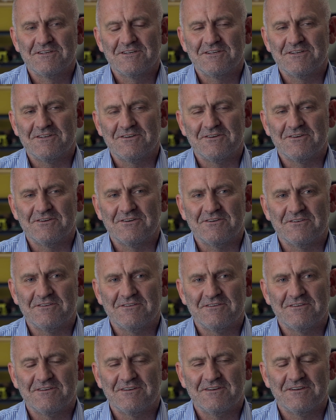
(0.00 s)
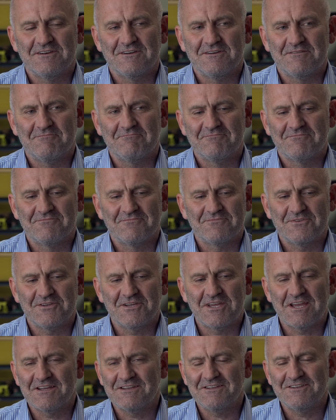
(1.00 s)
you know, and um, you
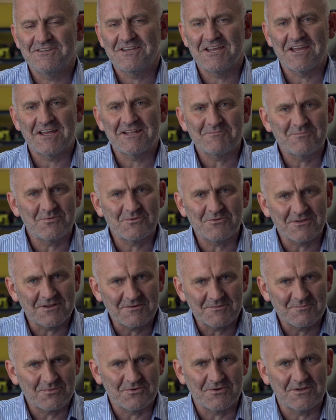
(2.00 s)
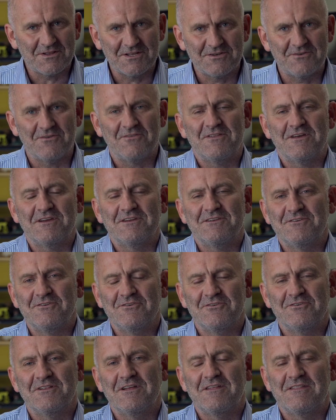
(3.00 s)
can't, you can't put, put a lid on that, you've got
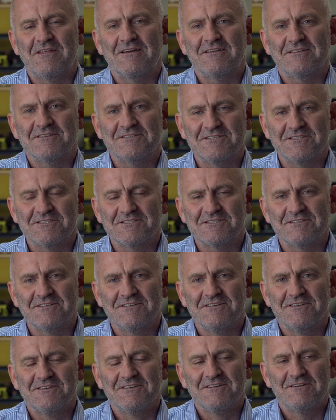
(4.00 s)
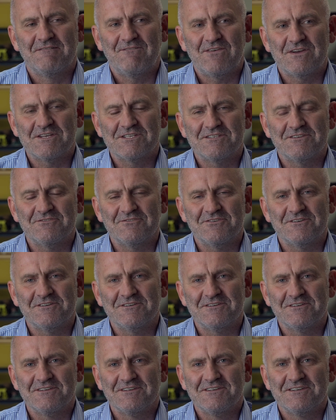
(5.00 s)
to let that just fester and
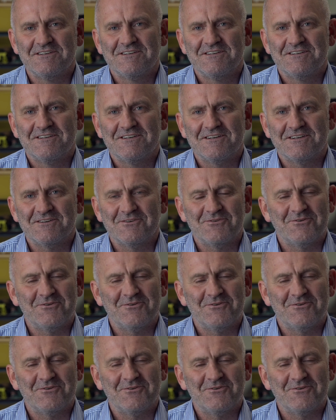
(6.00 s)
and